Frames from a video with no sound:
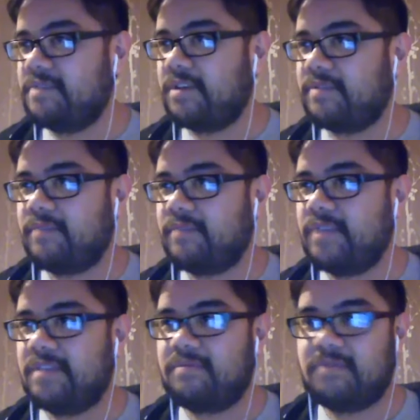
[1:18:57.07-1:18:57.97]
to say
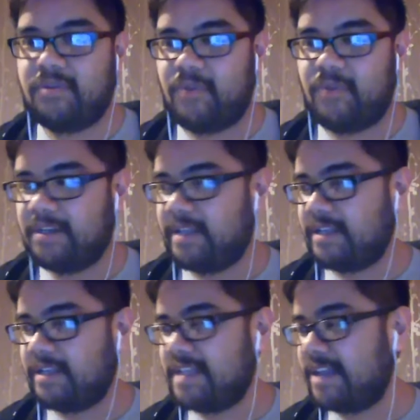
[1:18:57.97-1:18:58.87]
that that we didn't
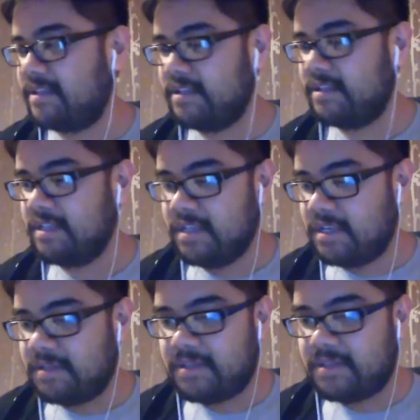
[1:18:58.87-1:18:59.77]
do well, like
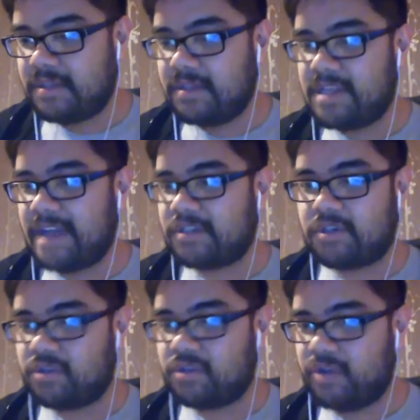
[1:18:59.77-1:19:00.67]
that
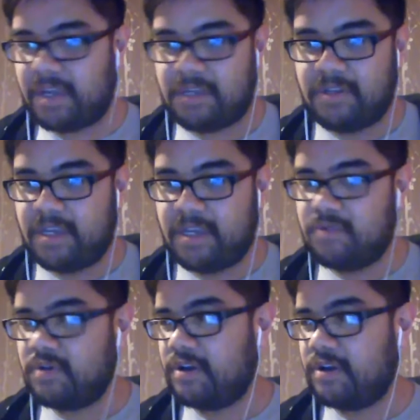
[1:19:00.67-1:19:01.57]
trick you
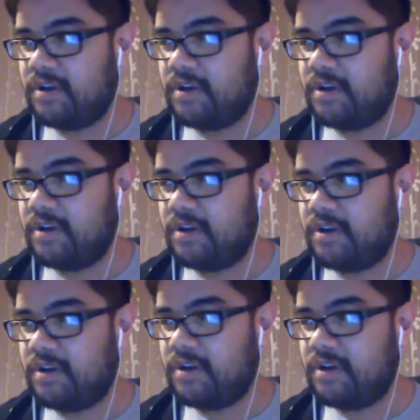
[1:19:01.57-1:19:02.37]
did of